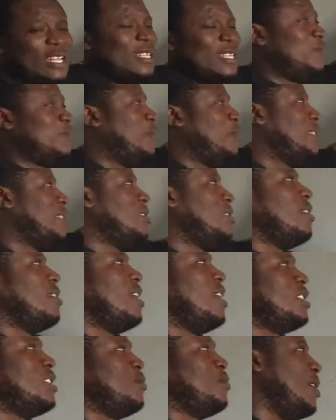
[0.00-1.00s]
this
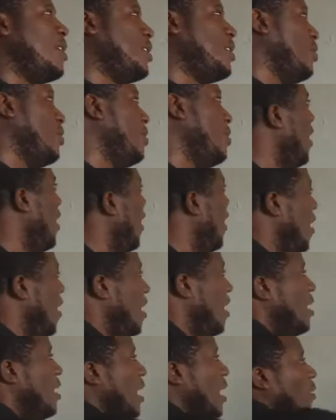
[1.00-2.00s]
particular expression?
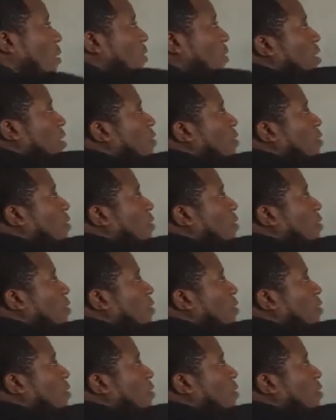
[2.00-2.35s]
Now, the